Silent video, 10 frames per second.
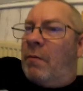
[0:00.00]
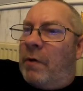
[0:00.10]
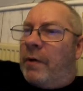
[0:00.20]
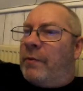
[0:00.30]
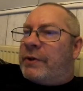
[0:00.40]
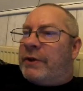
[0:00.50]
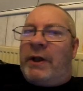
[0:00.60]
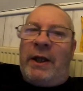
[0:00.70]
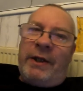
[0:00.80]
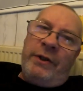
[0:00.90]
we was going
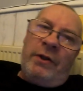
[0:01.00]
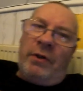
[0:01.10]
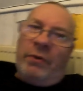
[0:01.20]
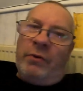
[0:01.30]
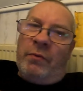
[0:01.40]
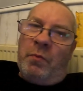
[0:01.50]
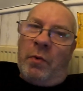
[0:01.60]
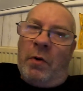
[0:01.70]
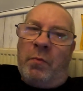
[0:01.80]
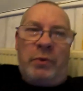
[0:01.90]
to let you know
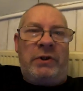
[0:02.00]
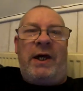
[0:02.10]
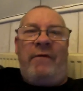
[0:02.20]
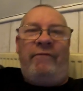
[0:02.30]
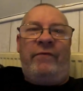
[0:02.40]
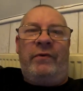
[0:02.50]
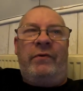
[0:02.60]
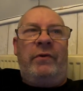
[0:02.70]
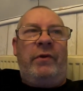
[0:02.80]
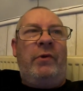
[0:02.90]
what was left
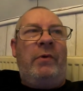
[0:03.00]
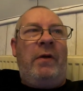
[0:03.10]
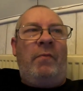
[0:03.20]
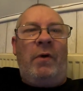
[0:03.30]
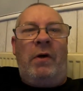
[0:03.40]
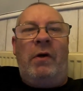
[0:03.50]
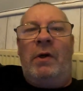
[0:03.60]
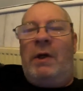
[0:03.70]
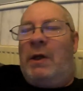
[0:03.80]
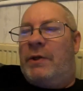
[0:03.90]
and who ate what.
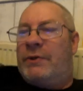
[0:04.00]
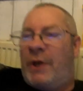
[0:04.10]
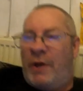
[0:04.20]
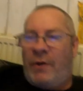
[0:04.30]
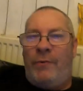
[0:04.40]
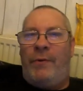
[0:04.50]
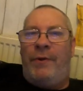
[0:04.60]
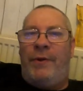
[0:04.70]
So